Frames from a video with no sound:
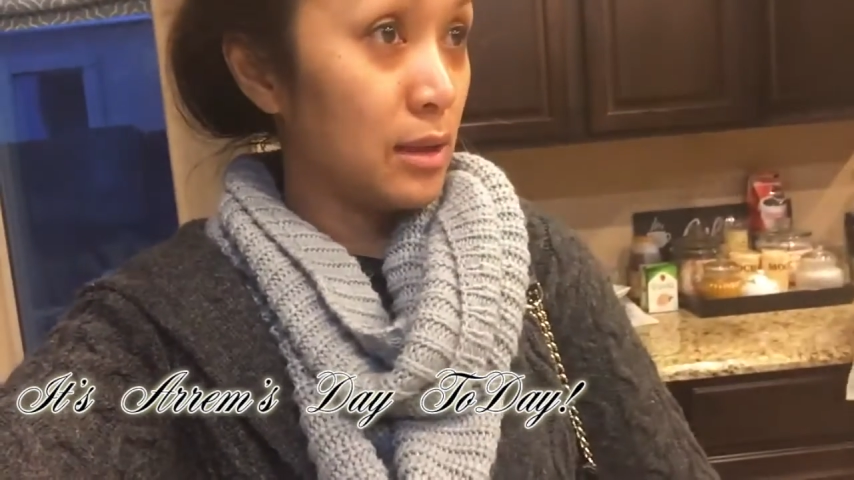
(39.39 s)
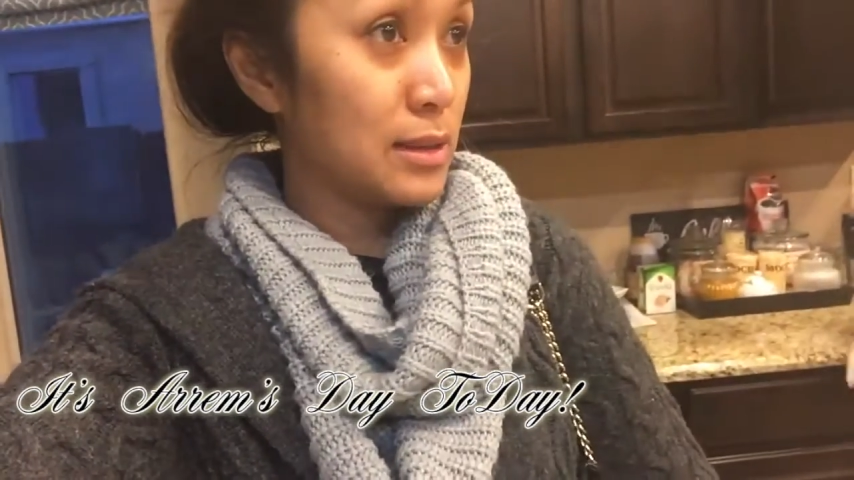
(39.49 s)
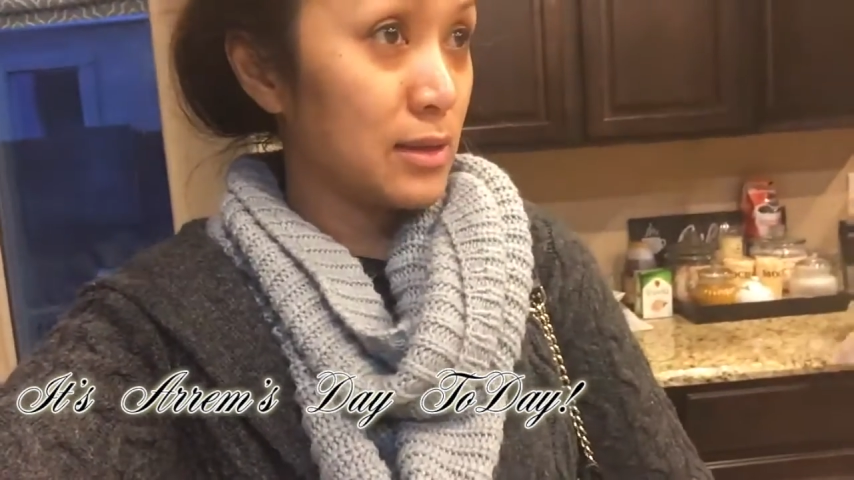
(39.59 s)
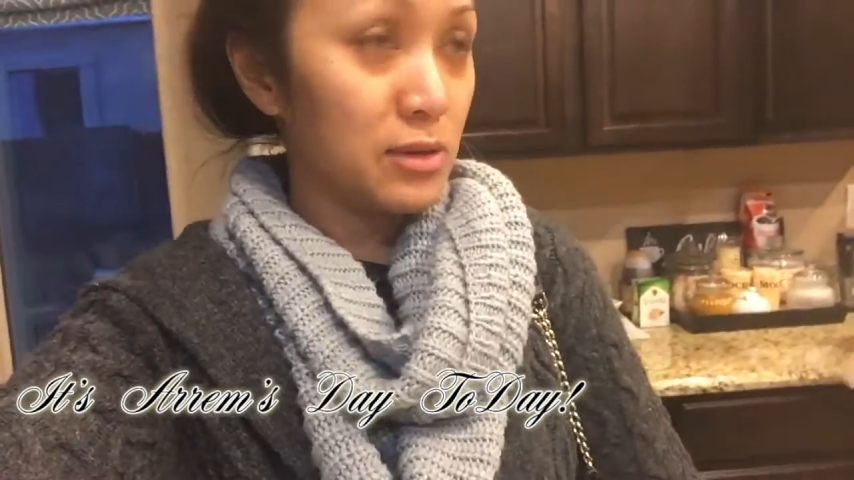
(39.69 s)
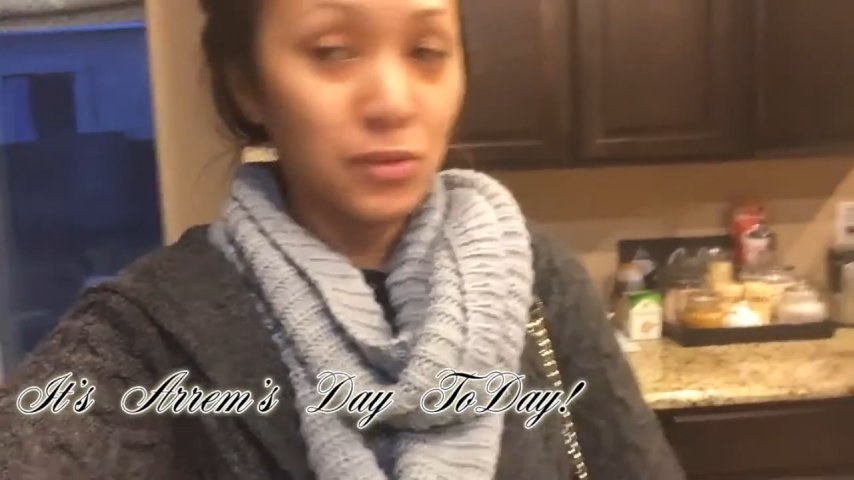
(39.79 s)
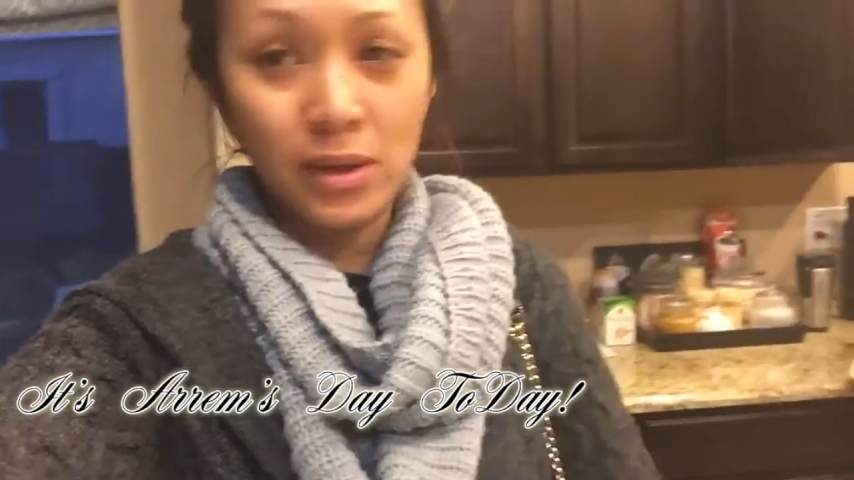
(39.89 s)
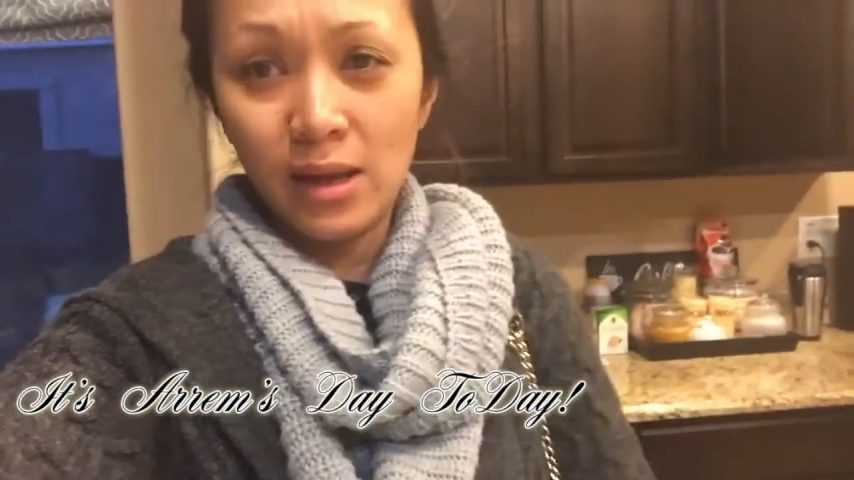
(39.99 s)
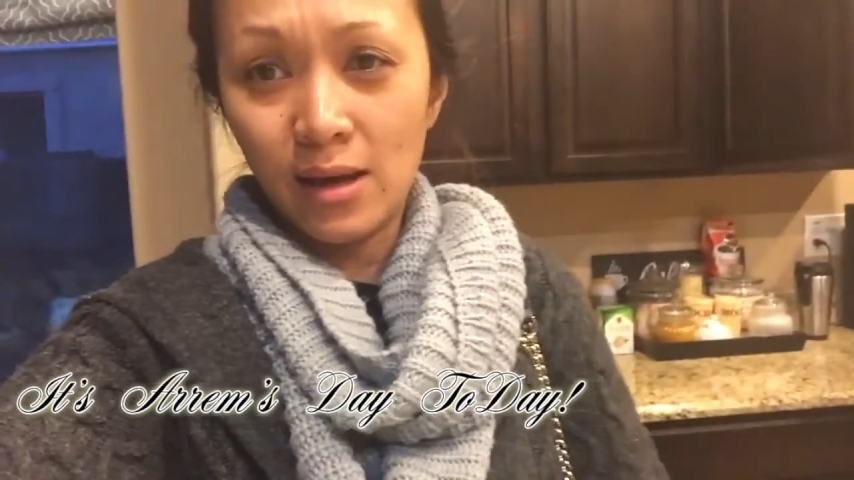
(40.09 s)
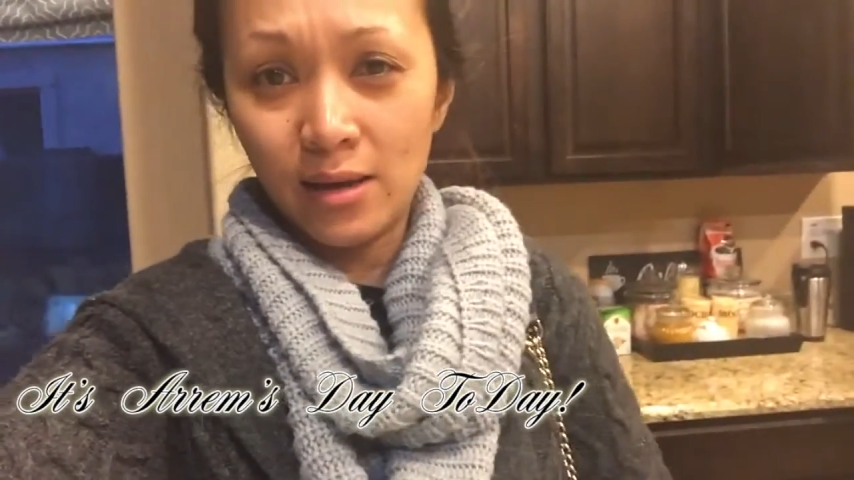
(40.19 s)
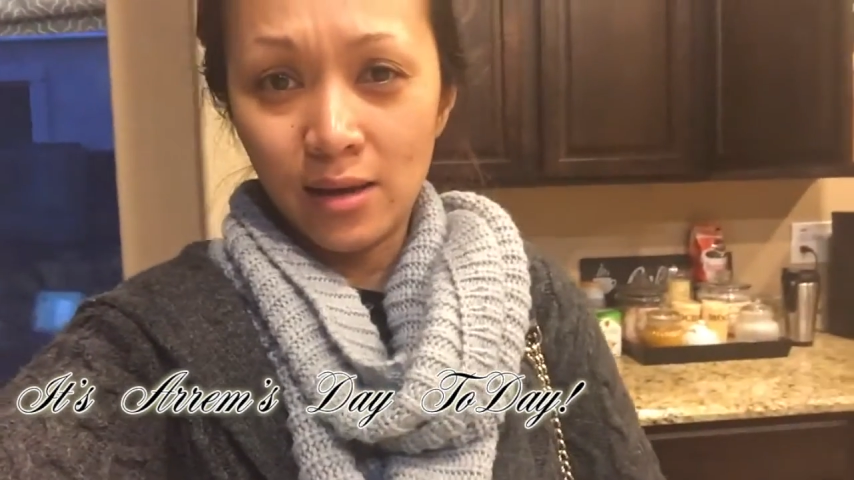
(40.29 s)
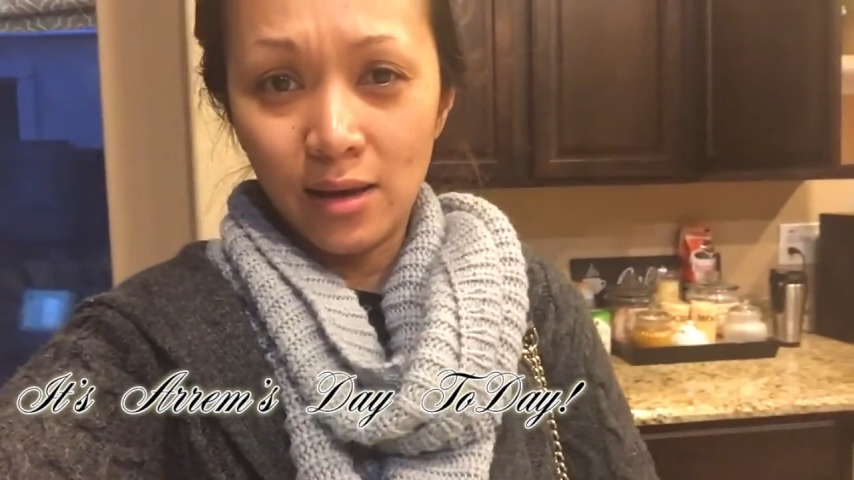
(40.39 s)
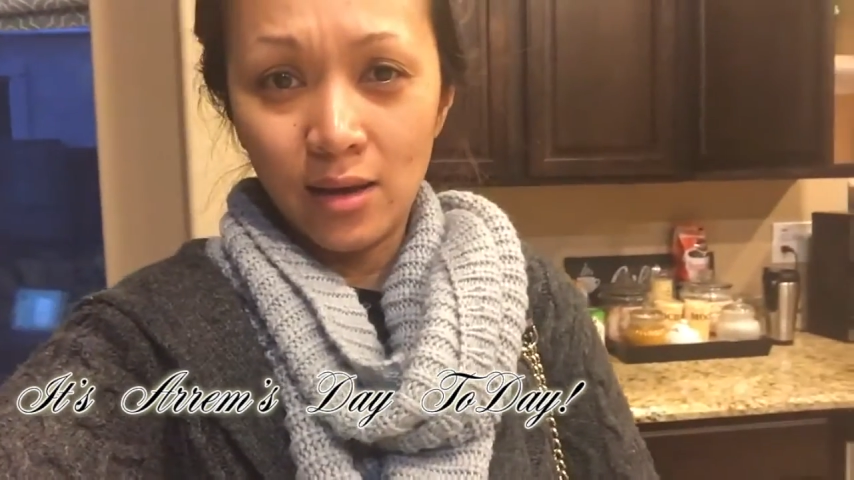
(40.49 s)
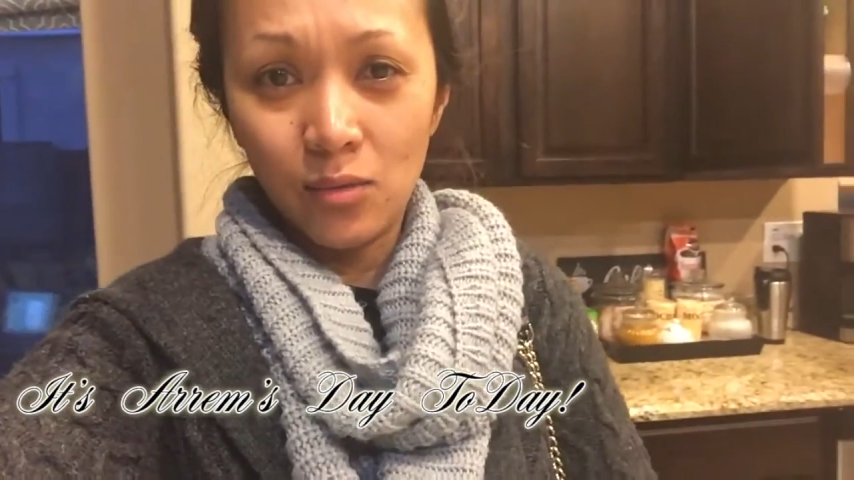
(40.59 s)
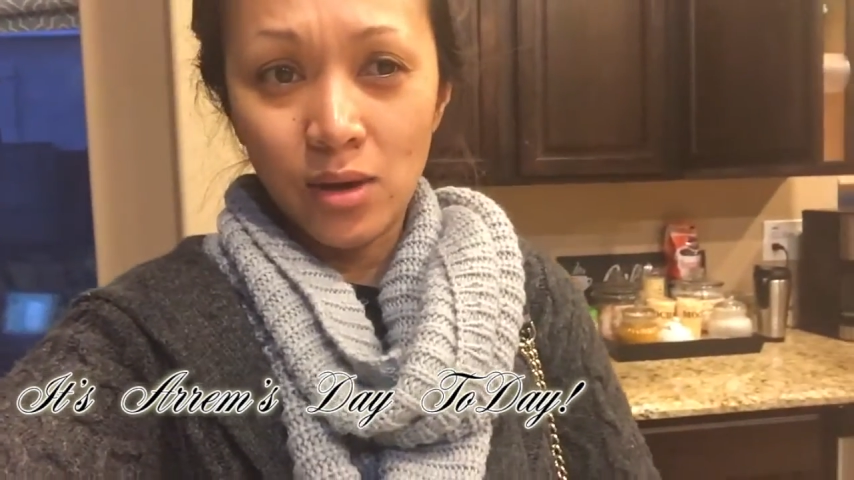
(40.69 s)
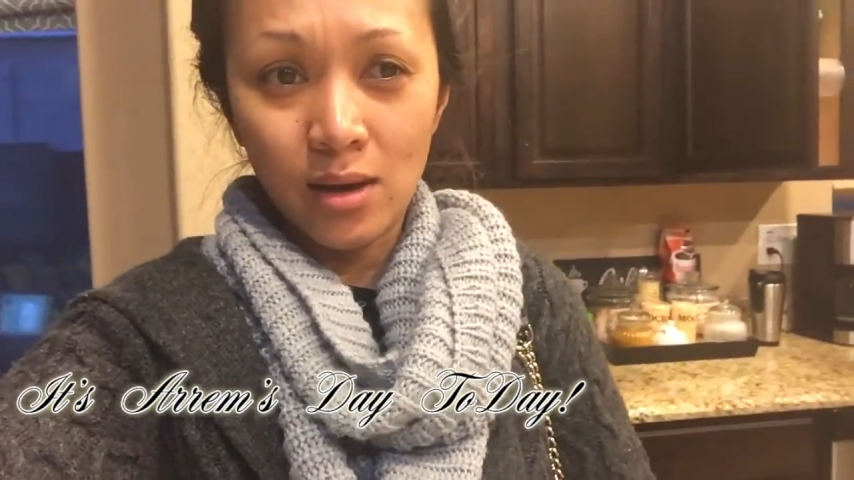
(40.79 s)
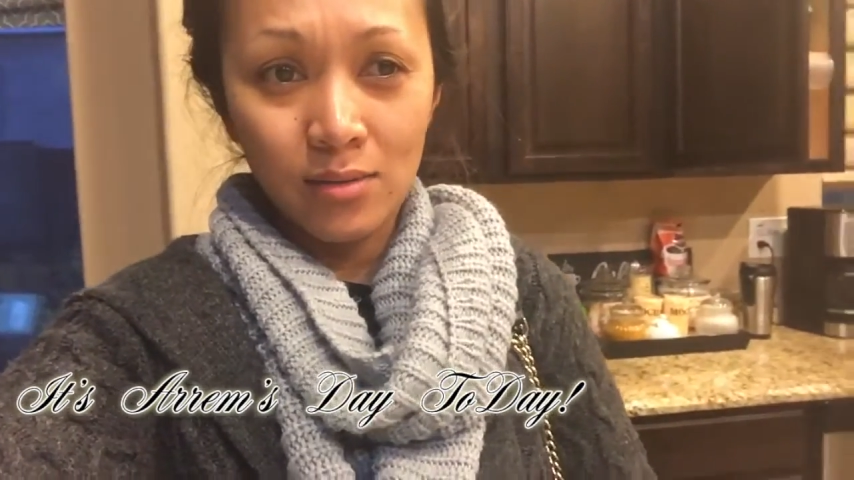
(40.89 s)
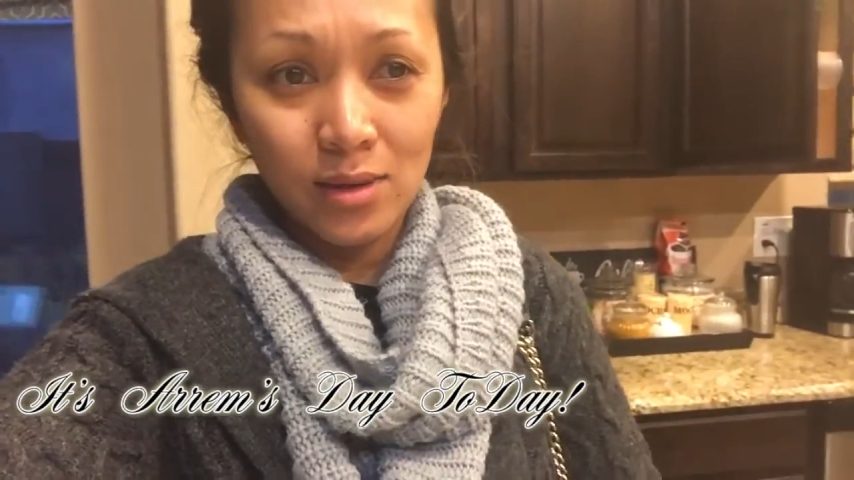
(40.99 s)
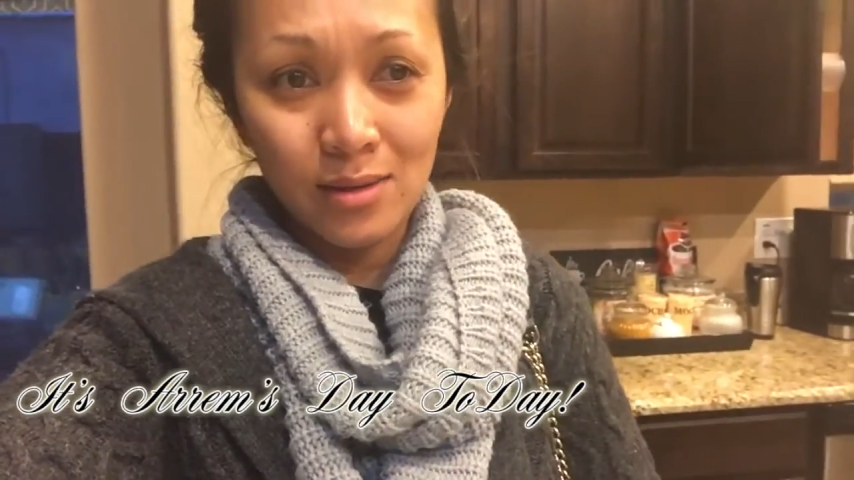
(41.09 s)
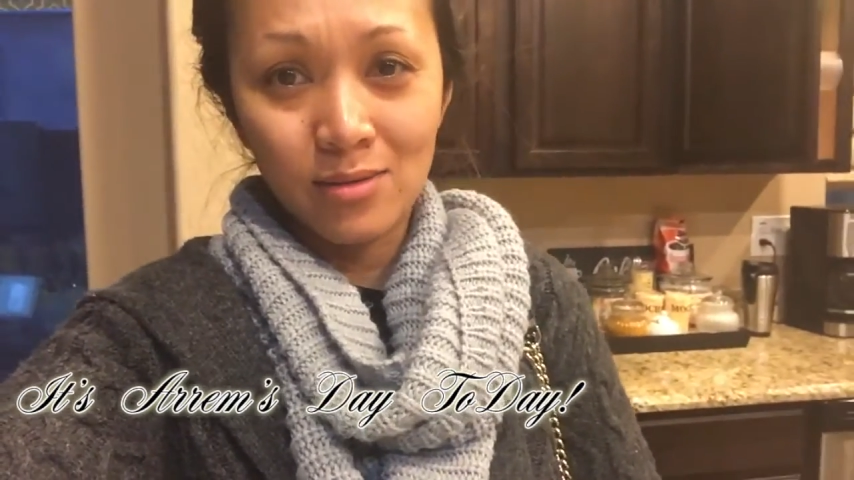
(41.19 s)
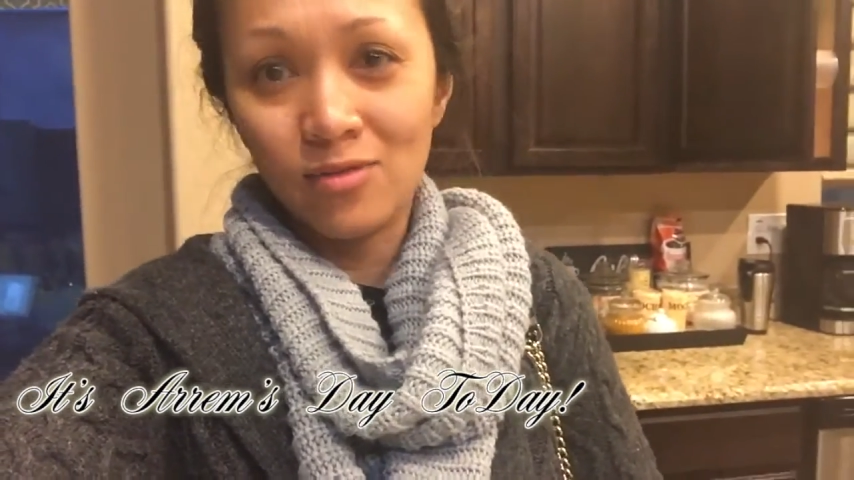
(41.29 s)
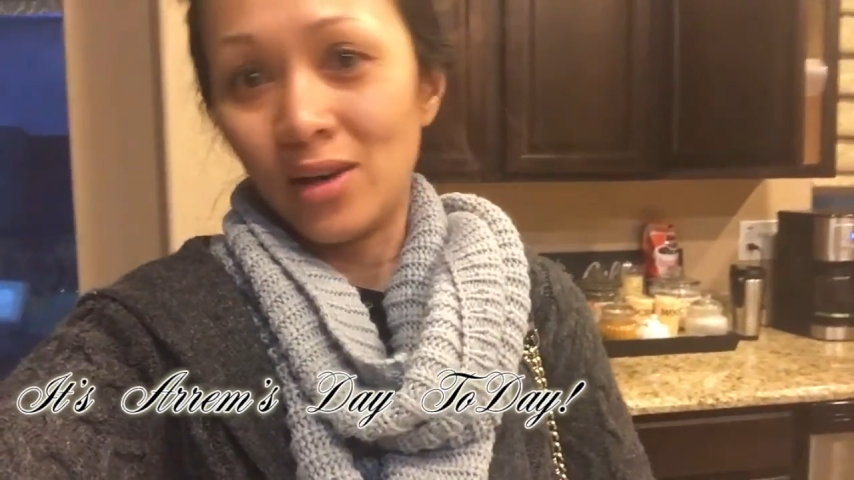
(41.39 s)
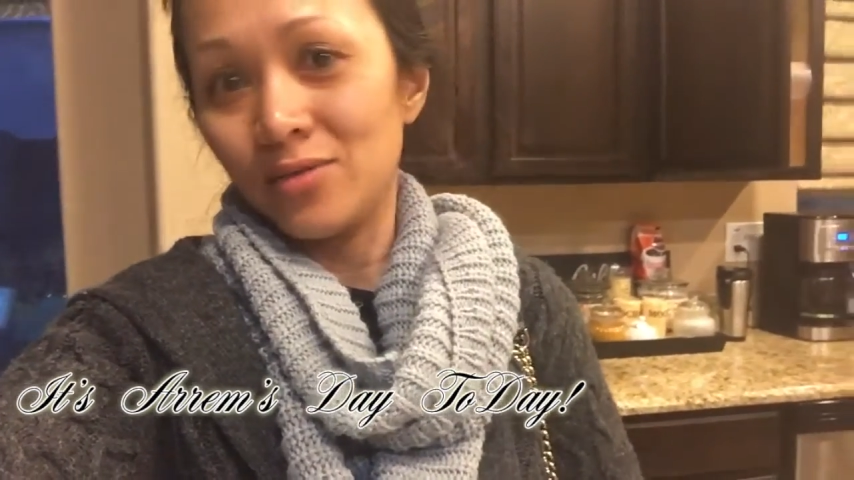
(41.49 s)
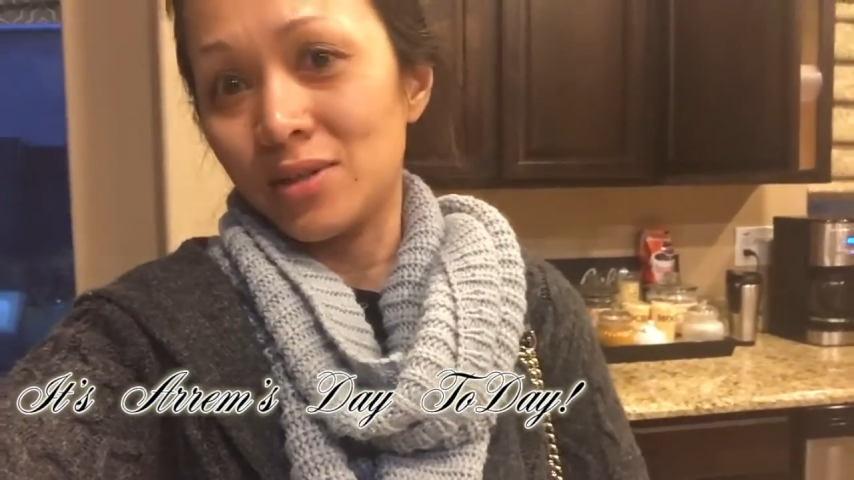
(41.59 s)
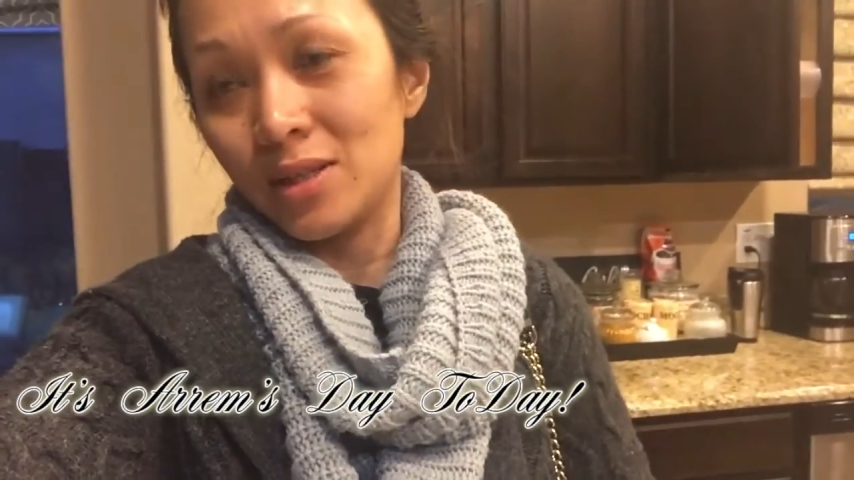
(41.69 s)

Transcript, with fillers: It's 7:29, and we have like five,